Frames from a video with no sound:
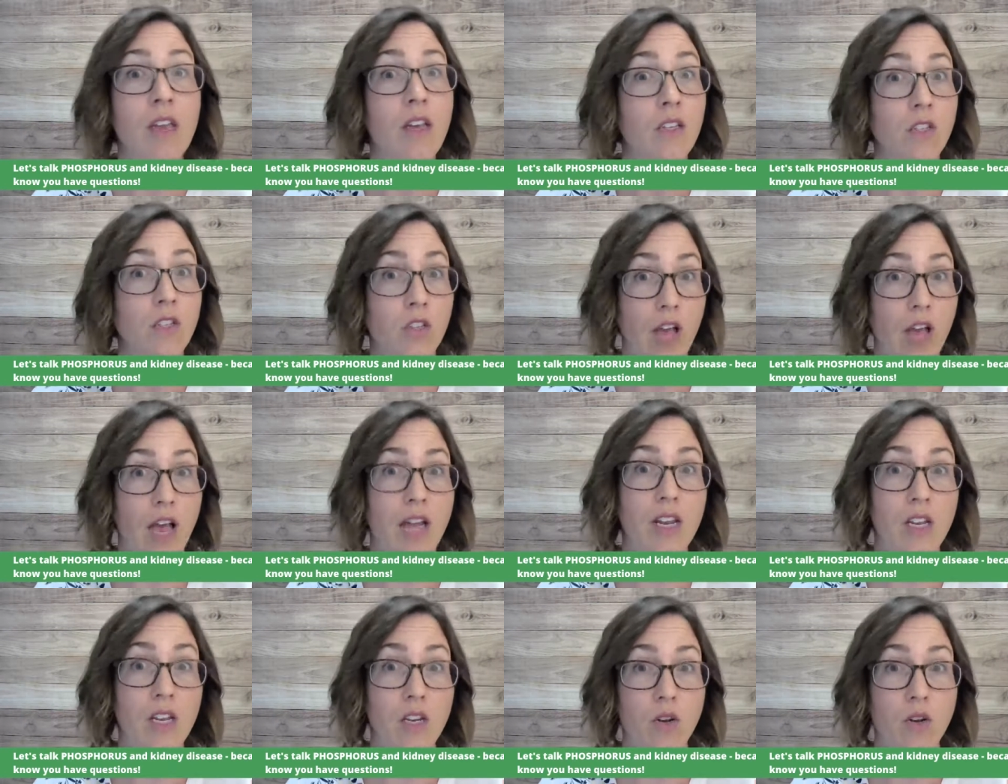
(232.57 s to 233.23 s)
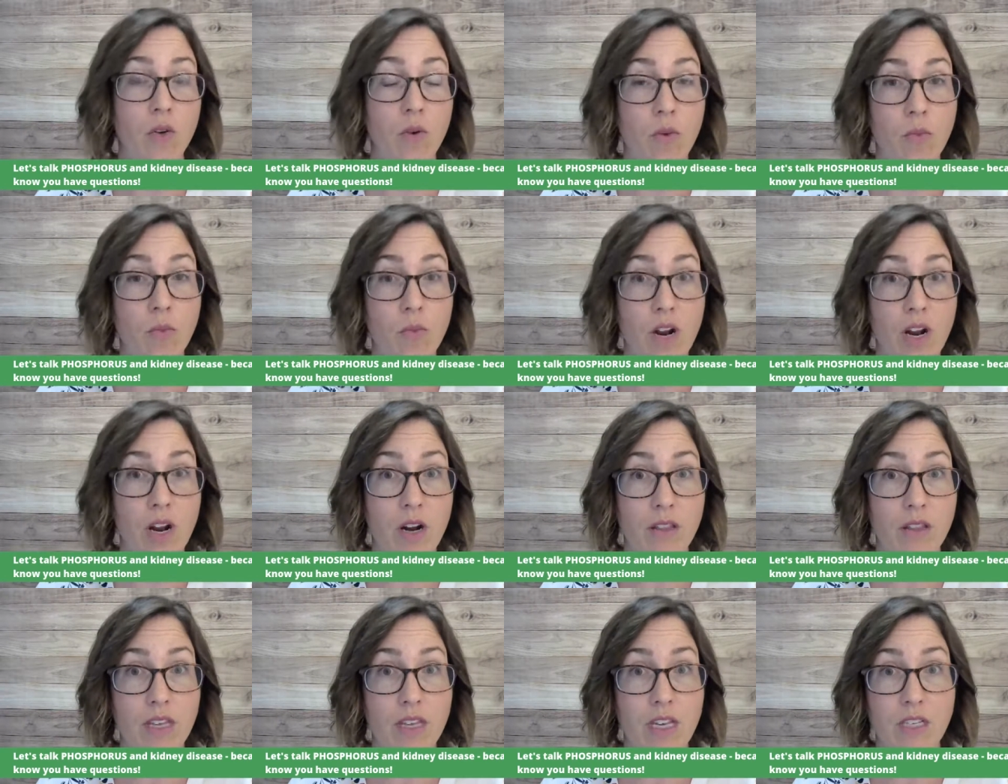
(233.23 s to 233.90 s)
So how do you know
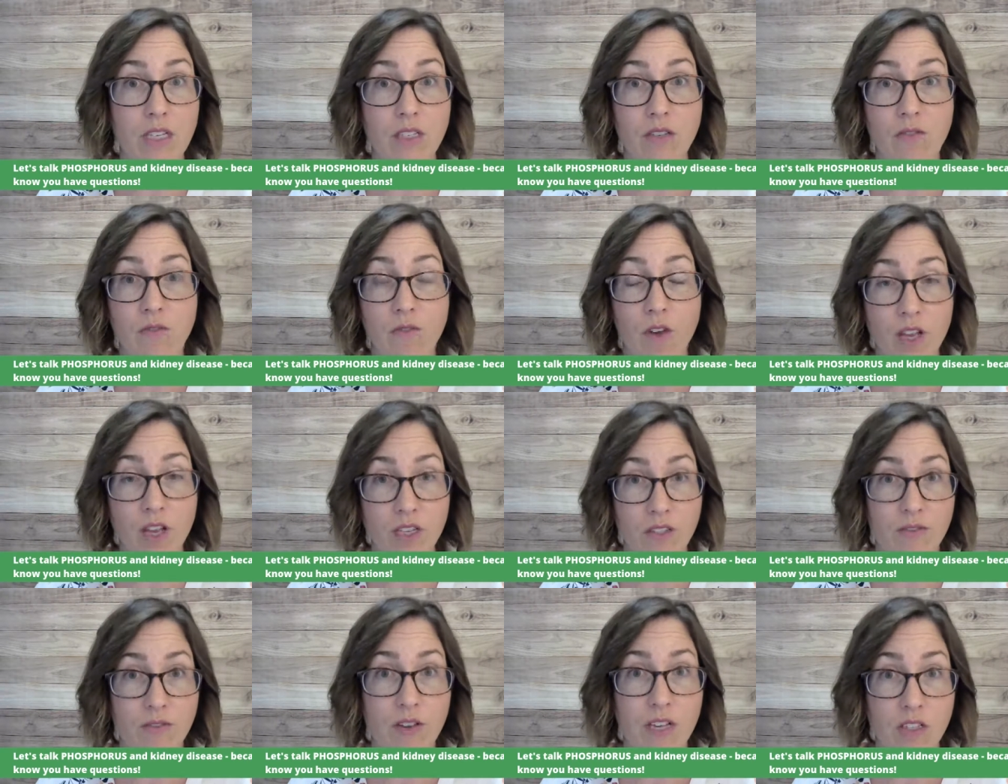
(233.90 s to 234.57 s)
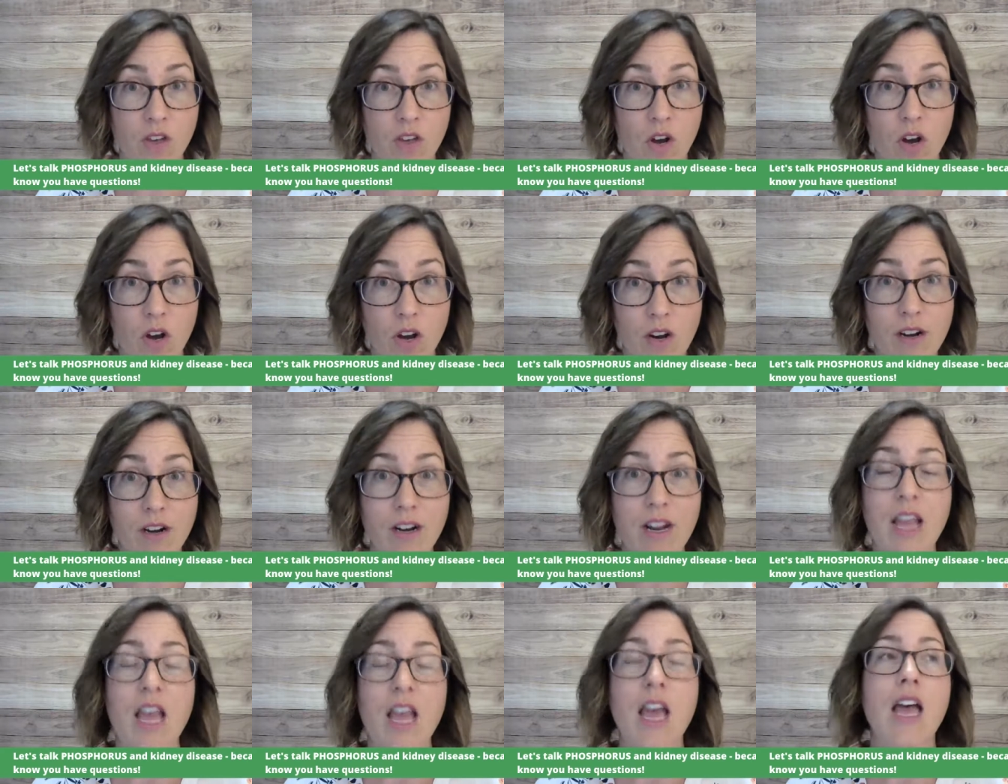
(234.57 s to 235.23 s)
where these phosphates
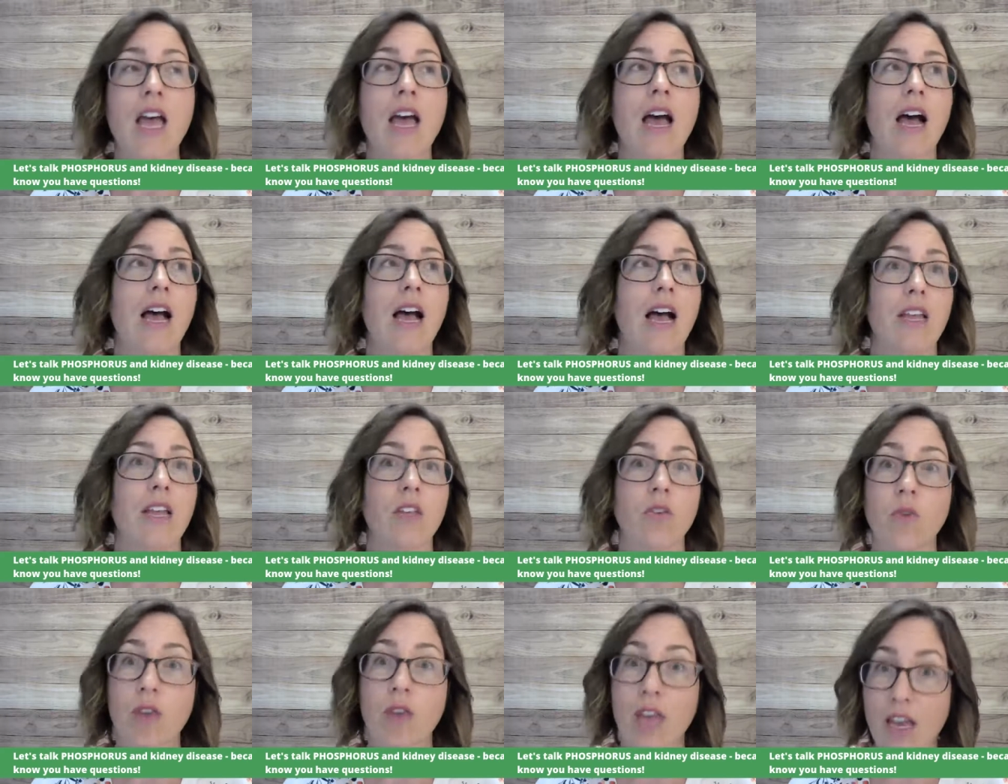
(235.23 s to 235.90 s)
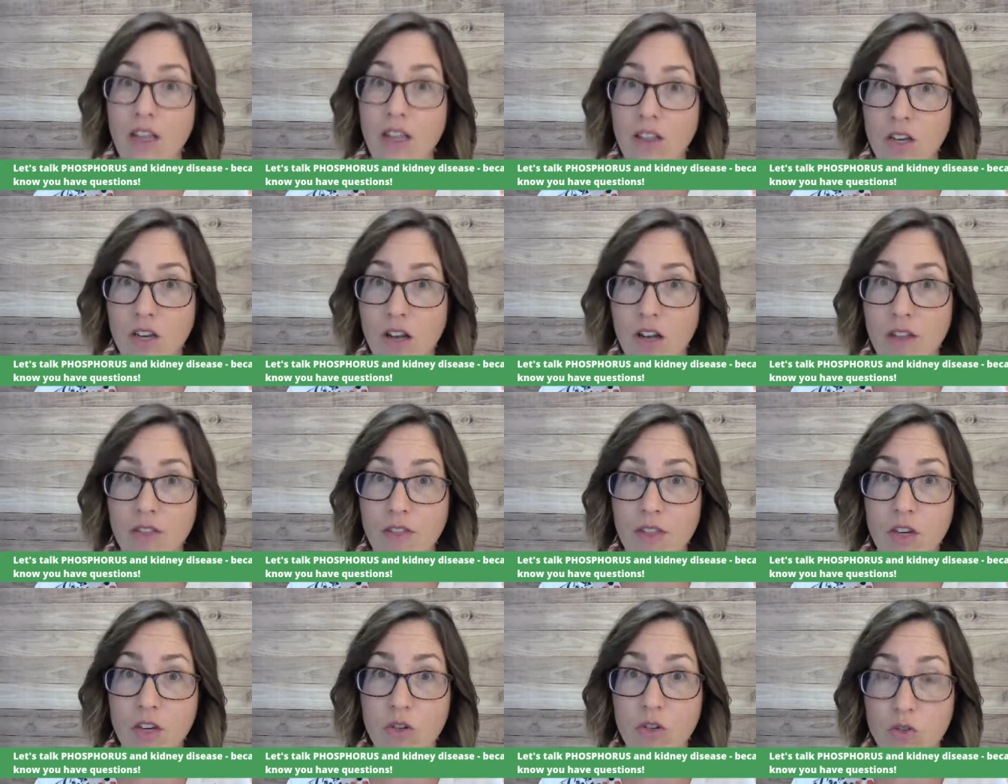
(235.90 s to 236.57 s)
are? Uh, you can't look
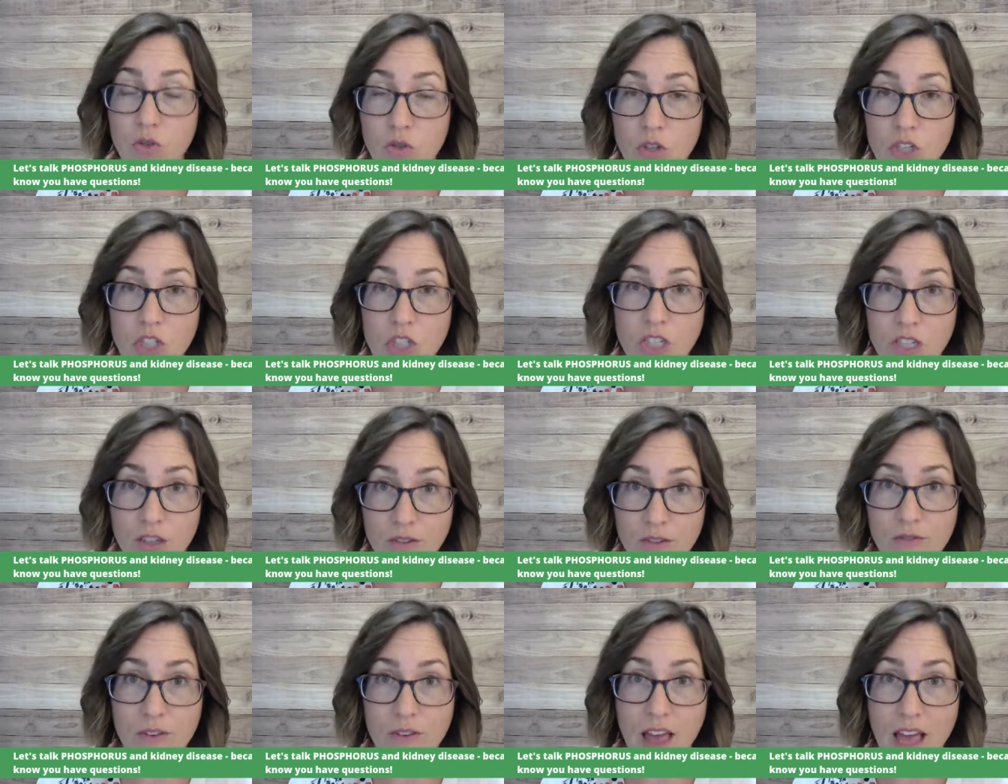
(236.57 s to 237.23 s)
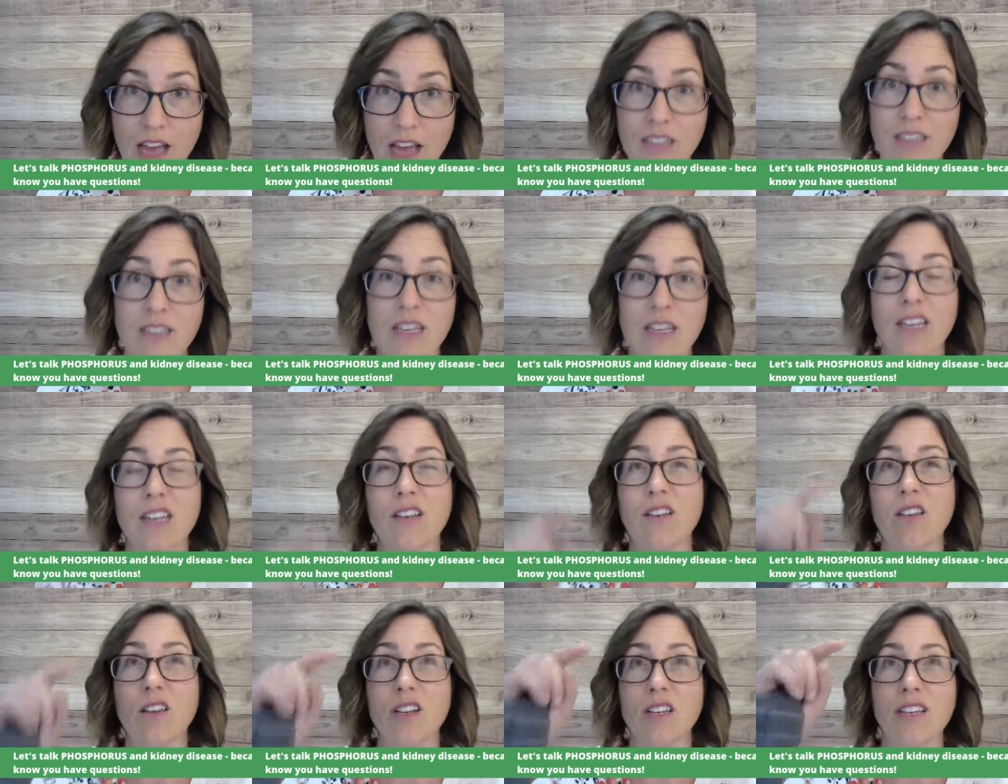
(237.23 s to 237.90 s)
on the nutrition facts
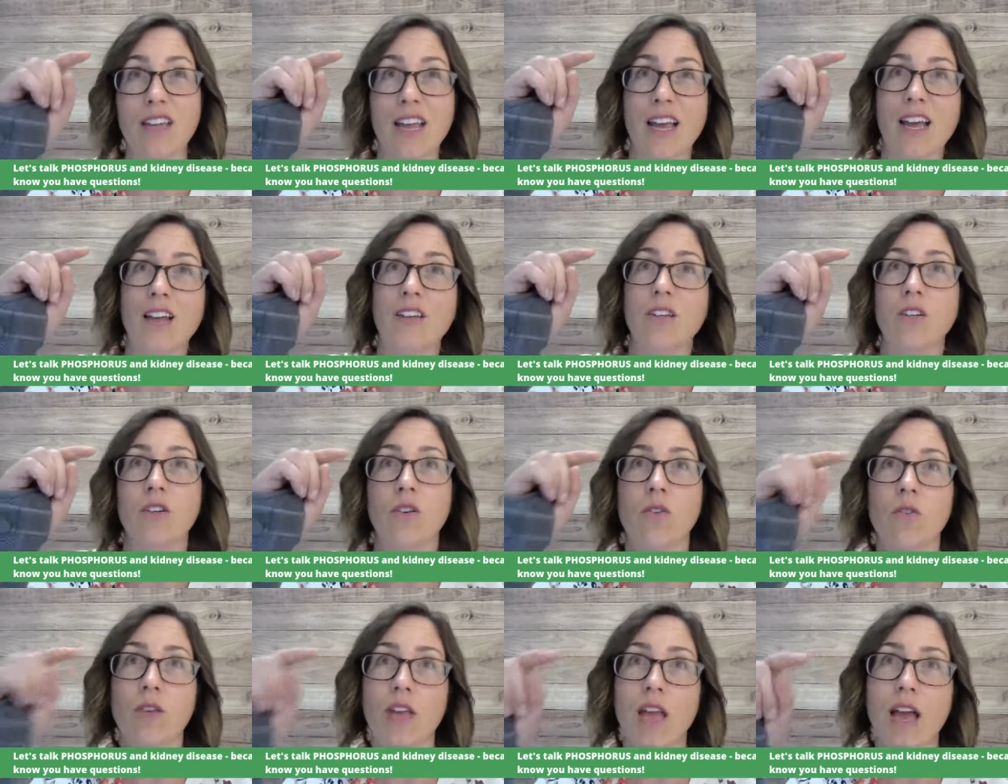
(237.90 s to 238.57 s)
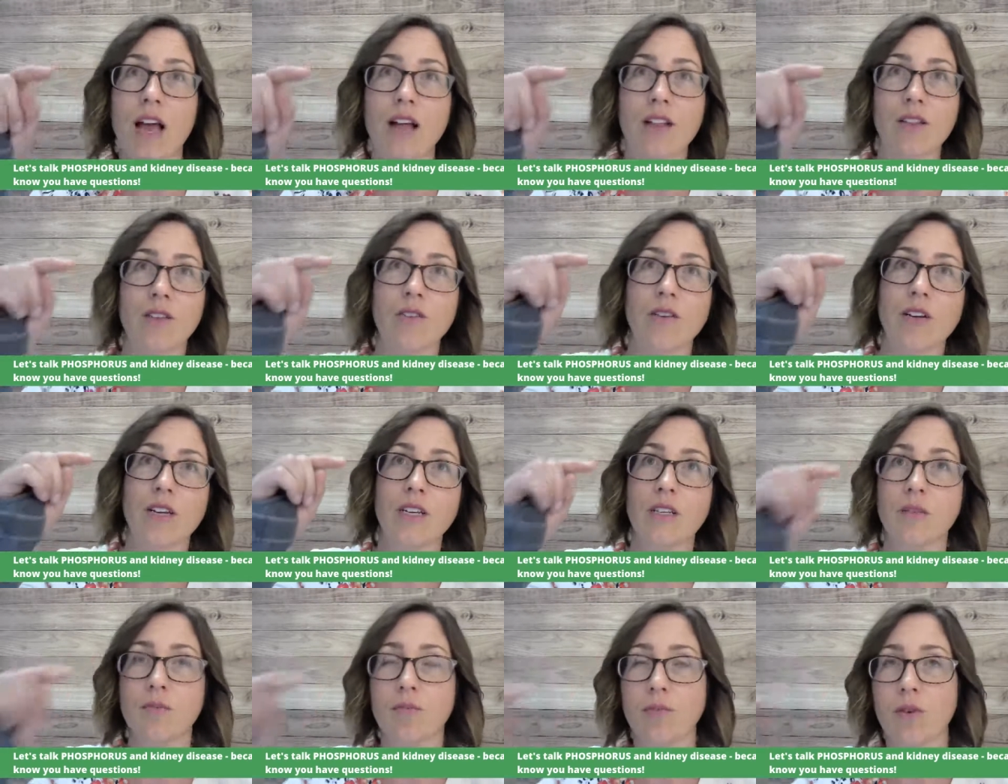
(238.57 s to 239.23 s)
and look down, you know,
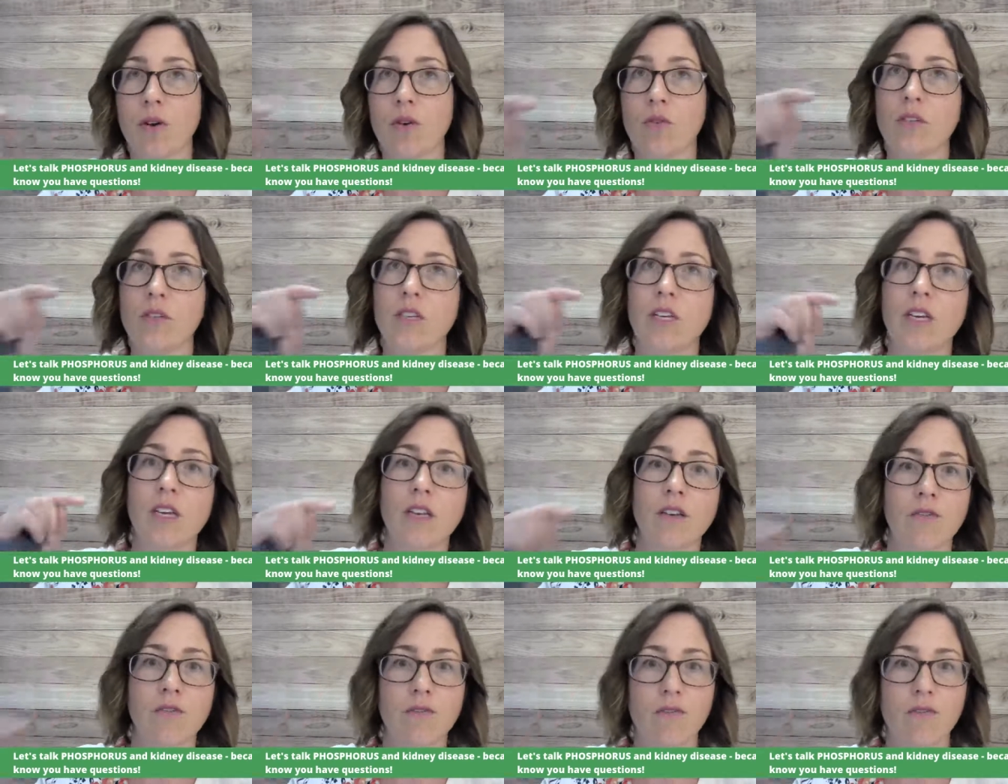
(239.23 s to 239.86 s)
calories, protein,